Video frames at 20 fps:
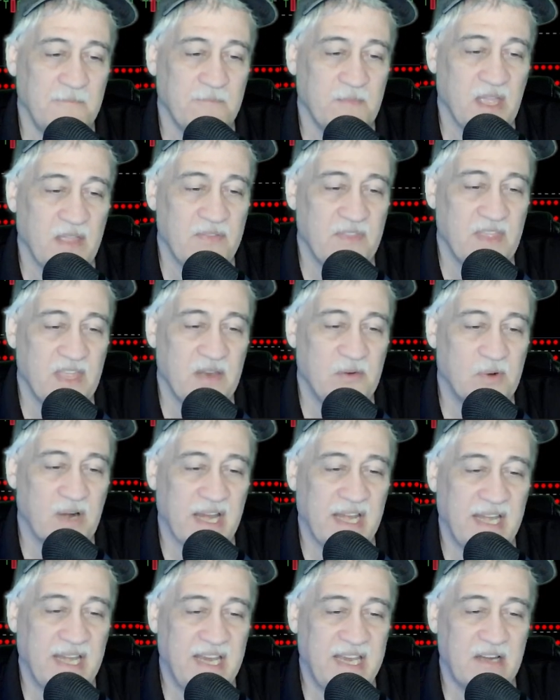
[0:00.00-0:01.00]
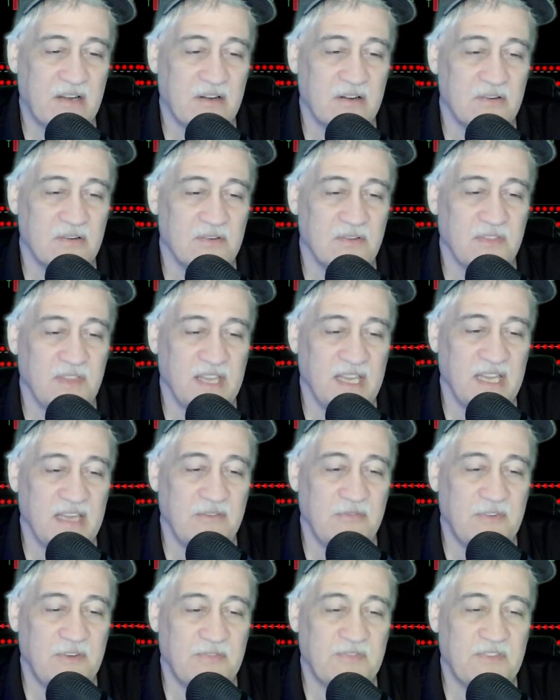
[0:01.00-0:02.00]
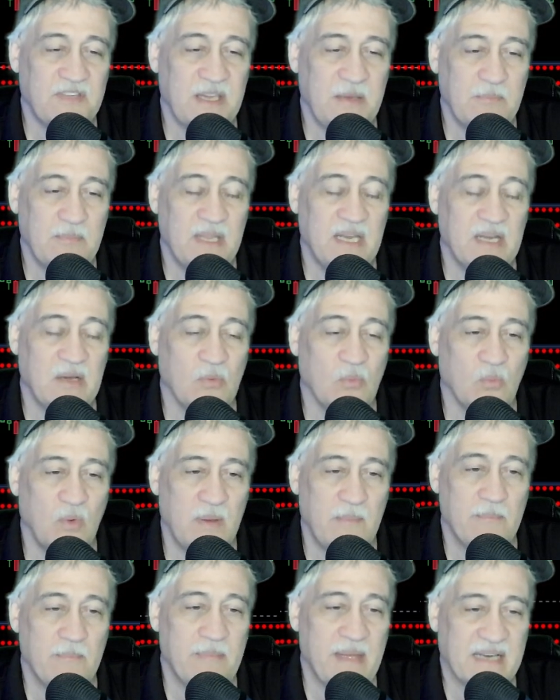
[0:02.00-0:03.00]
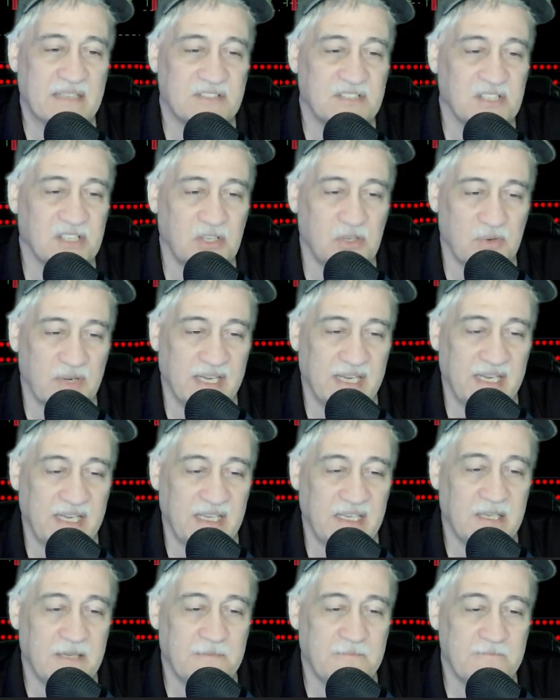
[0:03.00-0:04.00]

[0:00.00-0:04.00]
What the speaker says: And then right here, the 15-minute went back to green.